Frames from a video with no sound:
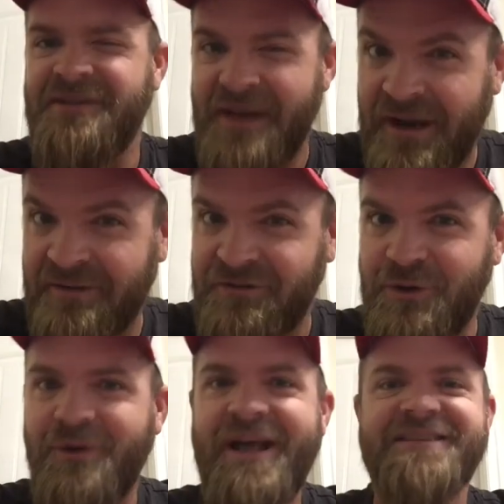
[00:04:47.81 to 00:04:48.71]
None of
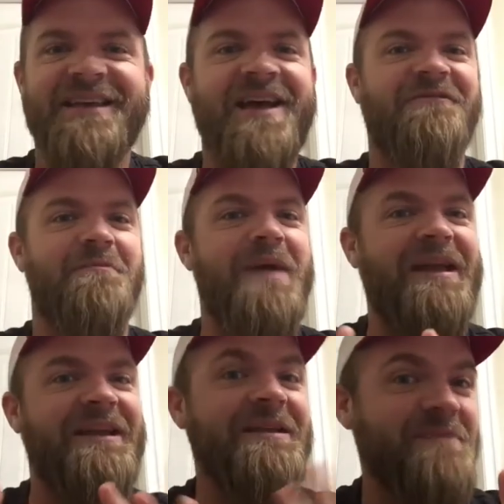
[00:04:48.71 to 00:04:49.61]
you has ever
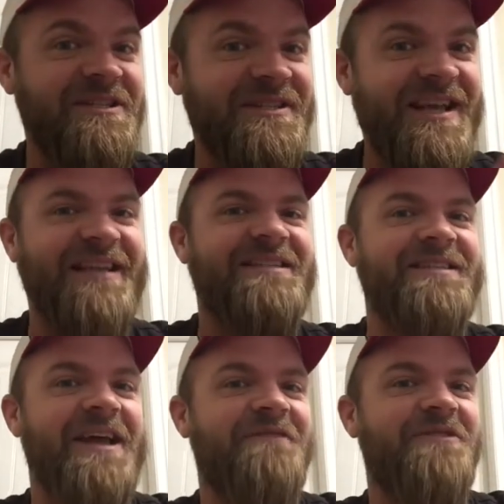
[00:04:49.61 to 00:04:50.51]
made any mistakes.
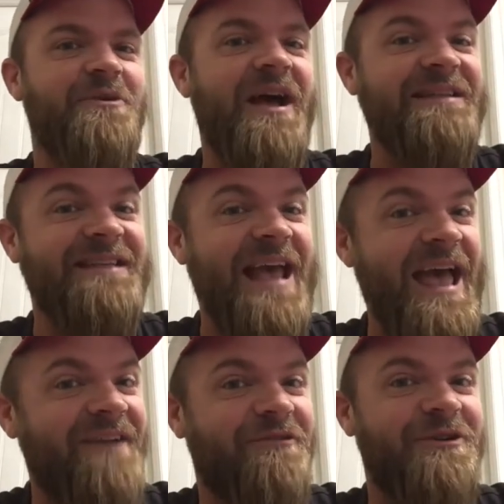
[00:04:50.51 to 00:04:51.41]
None of you has
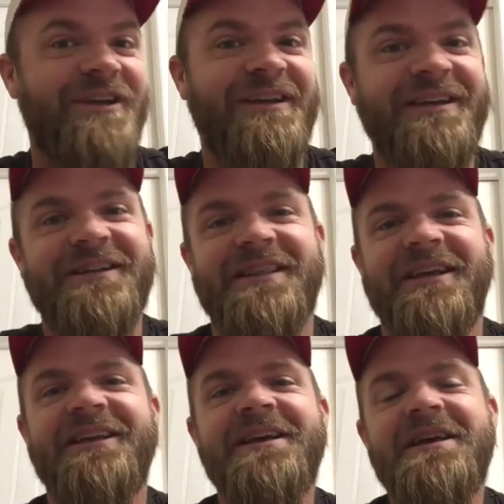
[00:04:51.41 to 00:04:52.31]
ever done
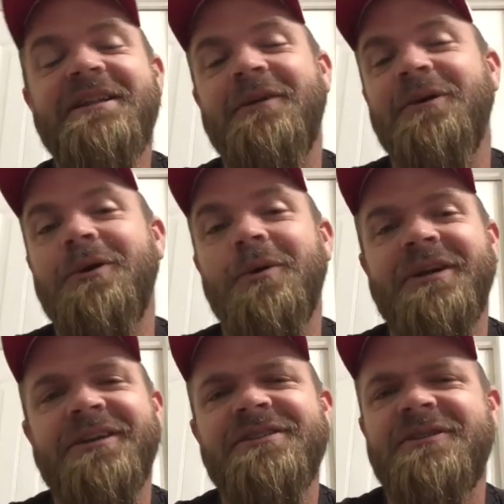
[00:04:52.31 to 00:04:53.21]
anything that would go
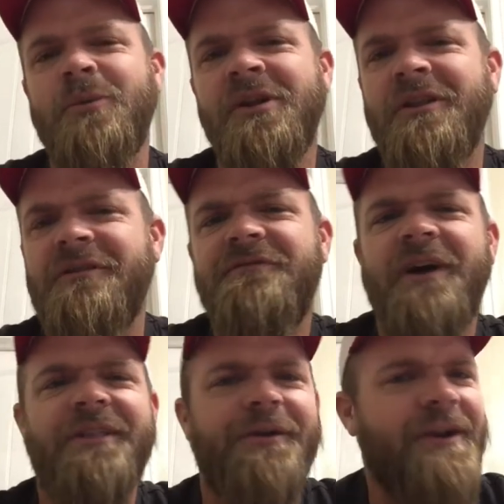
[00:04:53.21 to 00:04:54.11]
against the will of the
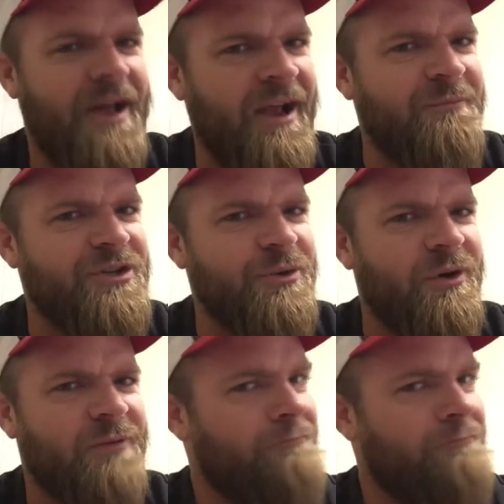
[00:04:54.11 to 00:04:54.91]
Father. I'm sure.